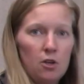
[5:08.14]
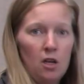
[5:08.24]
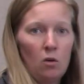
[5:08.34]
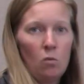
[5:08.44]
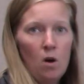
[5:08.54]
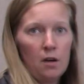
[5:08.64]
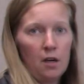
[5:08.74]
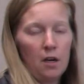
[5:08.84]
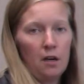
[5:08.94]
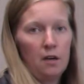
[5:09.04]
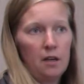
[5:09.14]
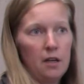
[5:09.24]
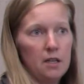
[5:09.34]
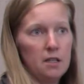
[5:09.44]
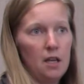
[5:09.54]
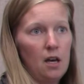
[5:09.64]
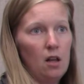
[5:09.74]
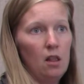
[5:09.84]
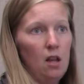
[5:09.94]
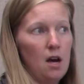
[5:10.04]
in water is that
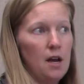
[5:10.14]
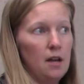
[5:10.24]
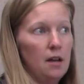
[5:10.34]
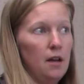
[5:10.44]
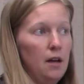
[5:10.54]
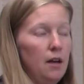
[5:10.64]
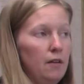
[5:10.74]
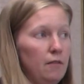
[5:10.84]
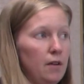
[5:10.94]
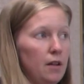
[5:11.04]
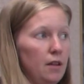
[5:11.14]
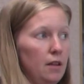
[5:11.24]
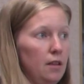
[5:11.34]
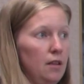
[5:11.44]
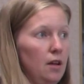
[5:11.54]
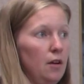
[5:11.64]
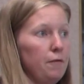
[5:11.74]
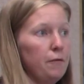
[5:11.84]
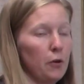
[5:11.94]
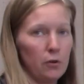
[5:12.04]
a lot of the
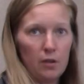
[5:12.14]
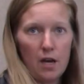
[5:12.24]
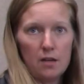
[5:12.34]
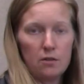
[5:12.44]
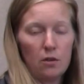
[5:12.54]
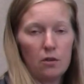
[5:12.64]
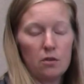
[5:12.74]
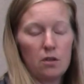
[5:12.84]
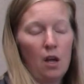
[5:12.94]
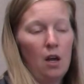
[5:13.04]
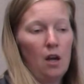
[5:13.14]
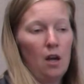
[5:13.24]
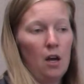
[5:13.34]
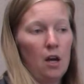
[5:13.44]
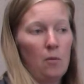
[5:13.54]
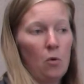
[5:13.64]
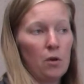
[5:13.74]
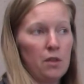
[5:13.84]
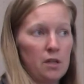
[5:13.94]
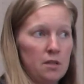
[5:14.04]
fertilizers or
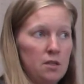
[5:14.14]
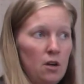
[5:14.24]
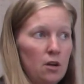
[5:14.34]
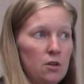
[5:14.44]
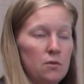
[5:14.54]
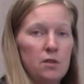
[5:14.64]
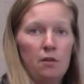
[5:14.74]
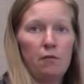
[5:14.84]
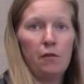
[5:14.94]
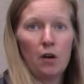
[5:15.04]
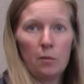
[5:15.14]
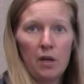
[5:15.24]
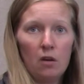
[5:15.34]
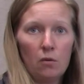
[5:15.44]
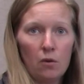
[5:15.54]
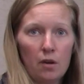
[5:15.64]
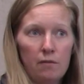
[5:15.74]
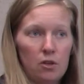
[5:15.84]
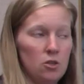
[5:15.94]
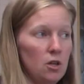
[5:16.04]
things that are used in farming or
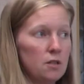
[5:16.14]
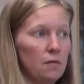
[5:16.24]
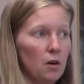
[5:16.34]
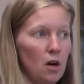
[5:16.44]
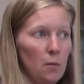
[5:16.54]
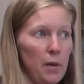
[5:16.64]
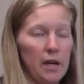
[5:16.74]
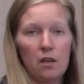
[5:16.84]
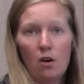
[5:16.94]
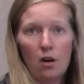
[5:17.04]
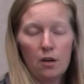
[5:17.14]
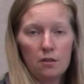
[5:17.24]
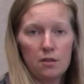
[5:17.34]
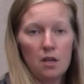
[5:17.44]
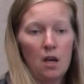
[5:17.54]
even just for our backyards,